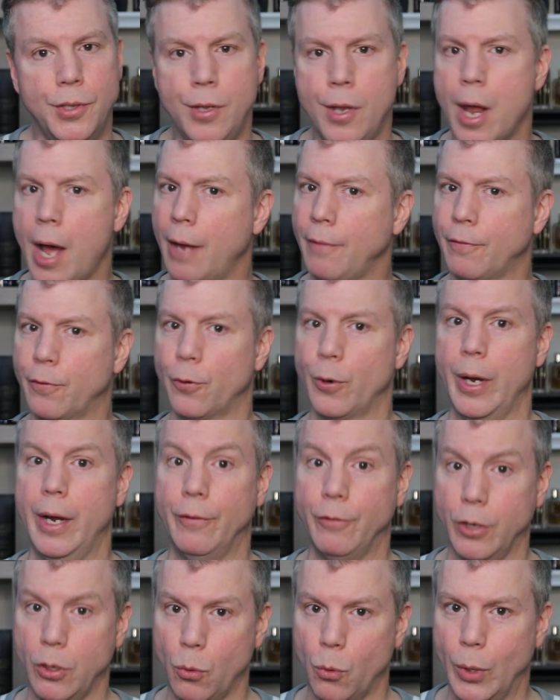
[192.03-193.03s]
Not for
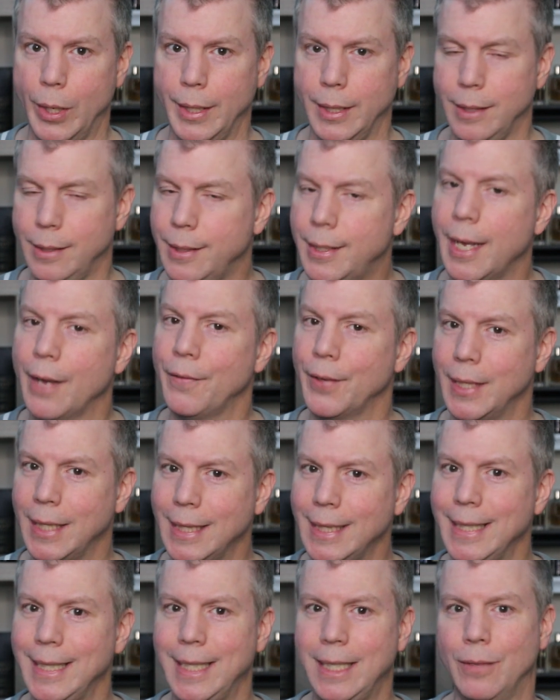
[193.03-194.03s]
everyone.
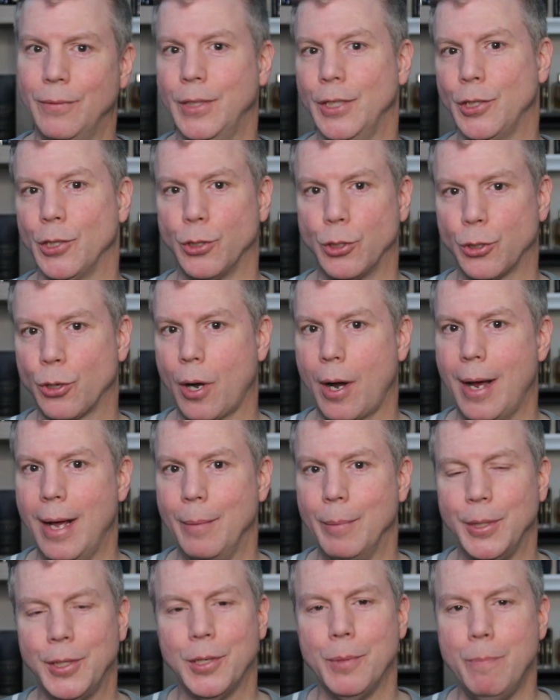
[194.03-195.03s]
Definitely give this a try,
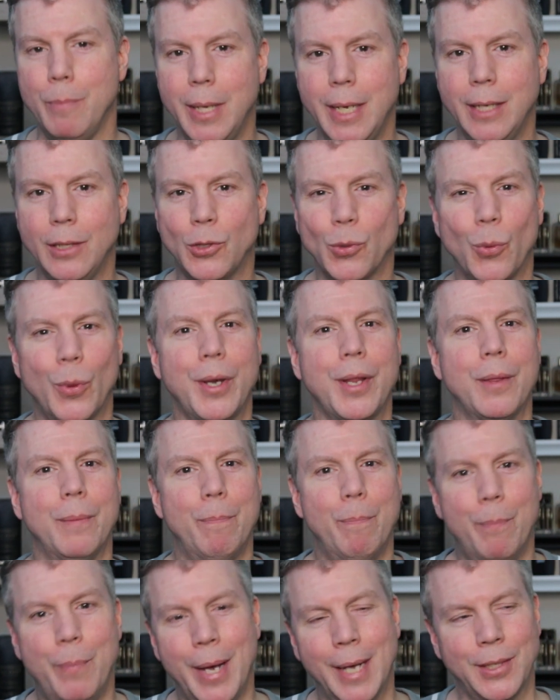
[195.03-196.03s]
but to me, it's one of the
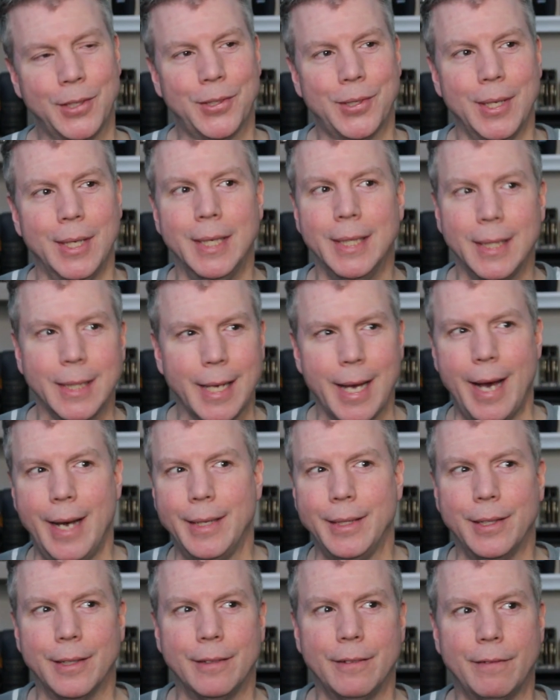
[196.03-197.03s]
best
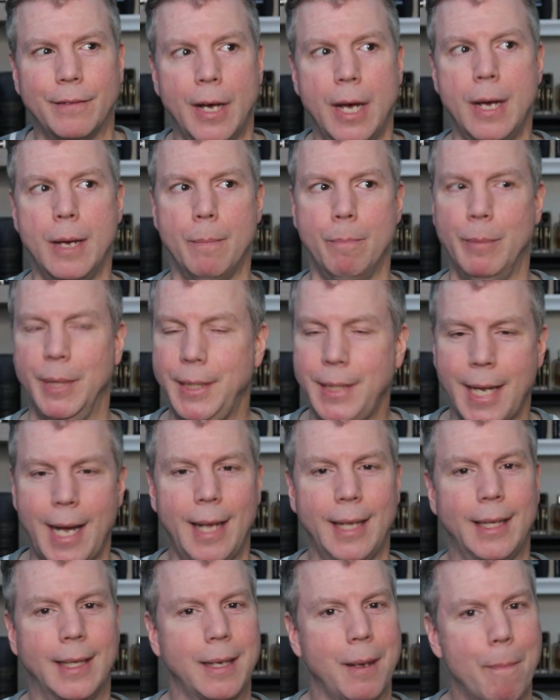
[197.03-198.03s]
kind of
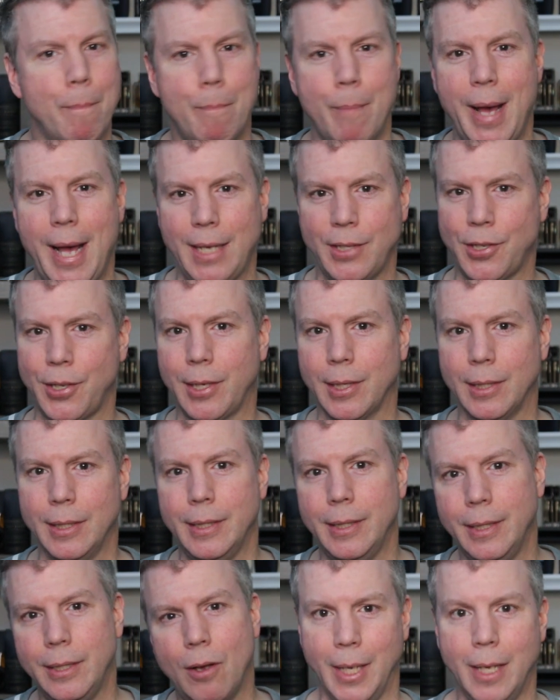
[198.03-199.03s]
metallic,
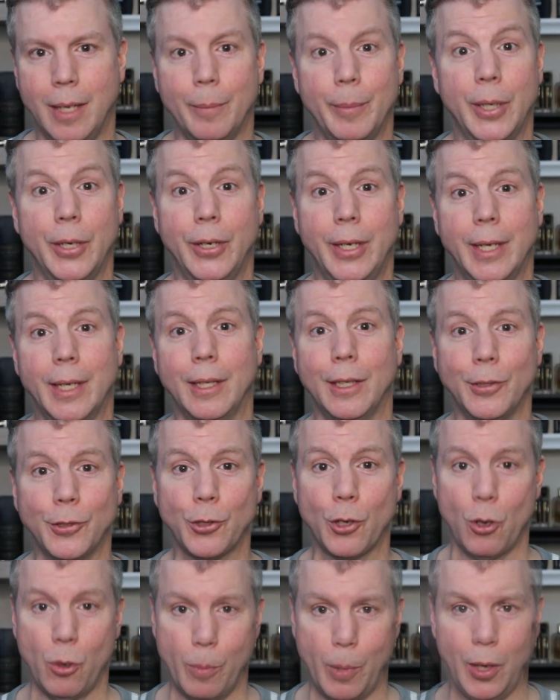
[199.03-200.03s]
masculine Perry Ellis
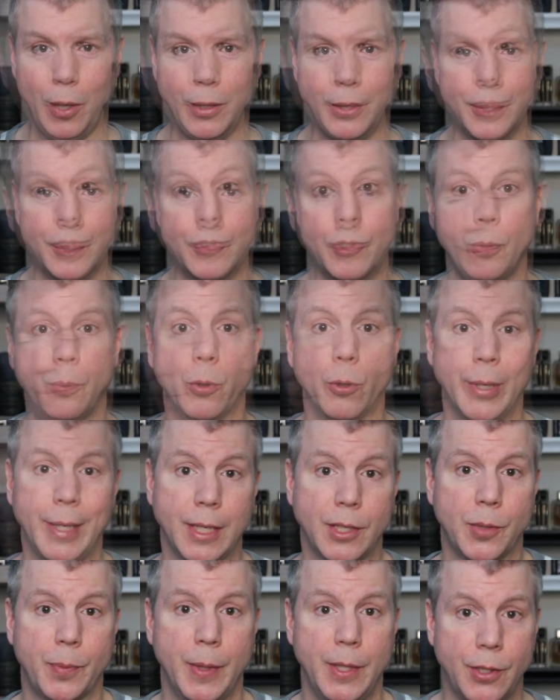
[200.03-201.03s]
Cobalt. Super
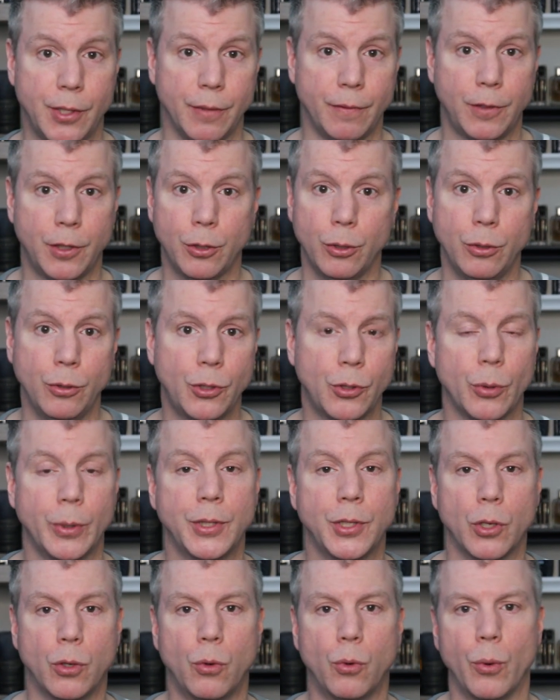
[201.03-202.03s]
inexpensive too, so
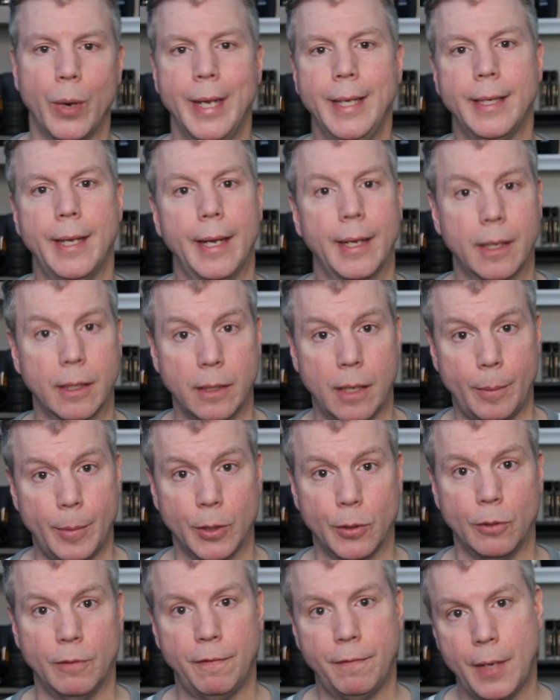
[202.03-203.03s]
it's a great
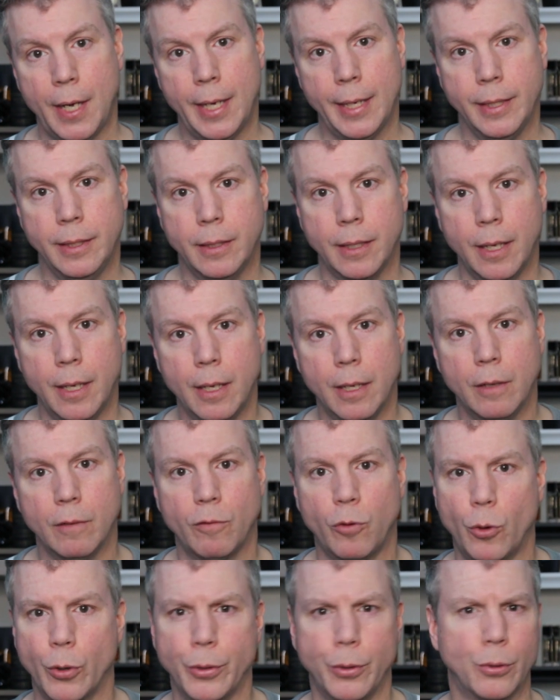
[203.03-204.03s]
economical find
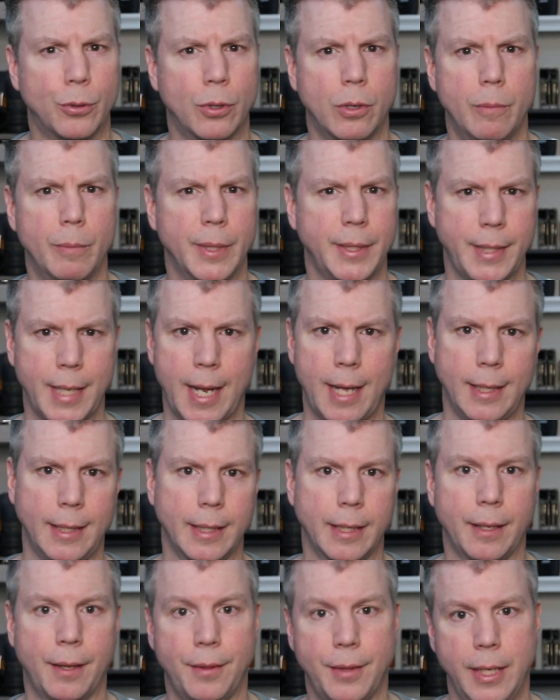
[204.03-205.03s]
for your
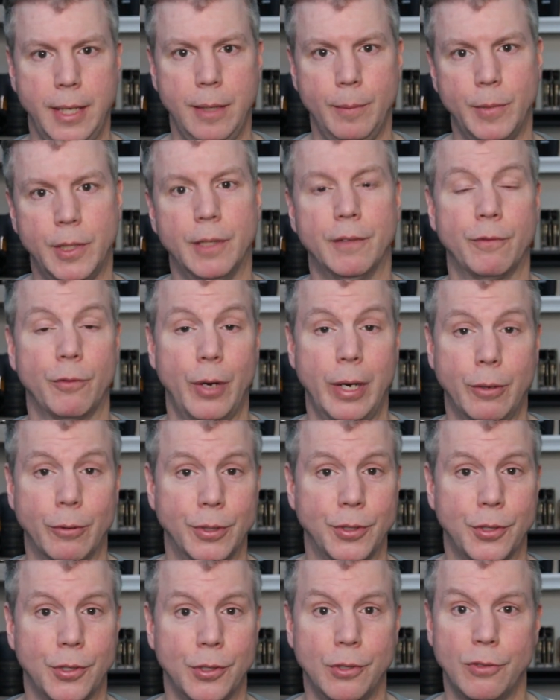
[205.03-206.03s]
metallic themed
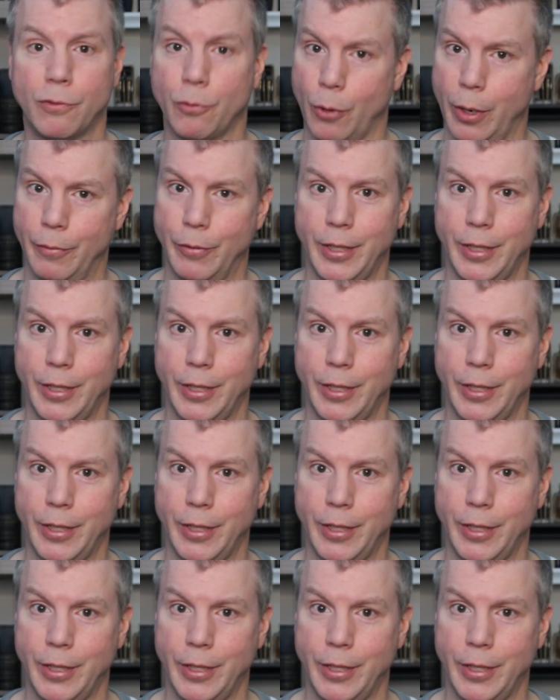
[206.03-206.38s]
fragrances for